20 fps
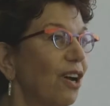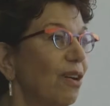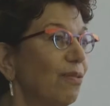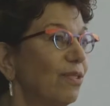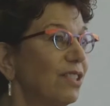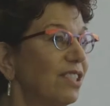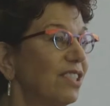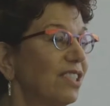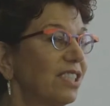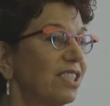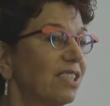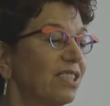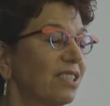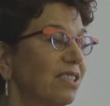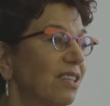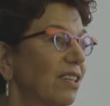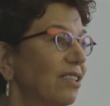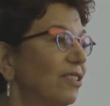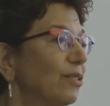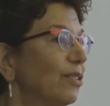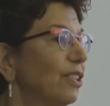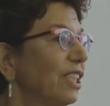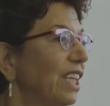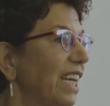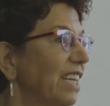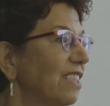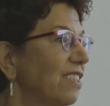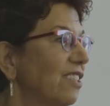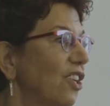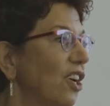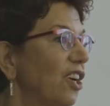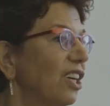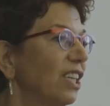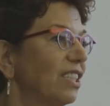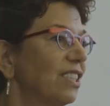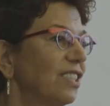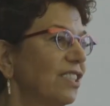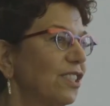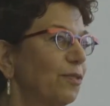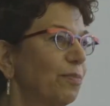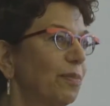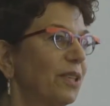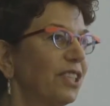I was not only a scientist,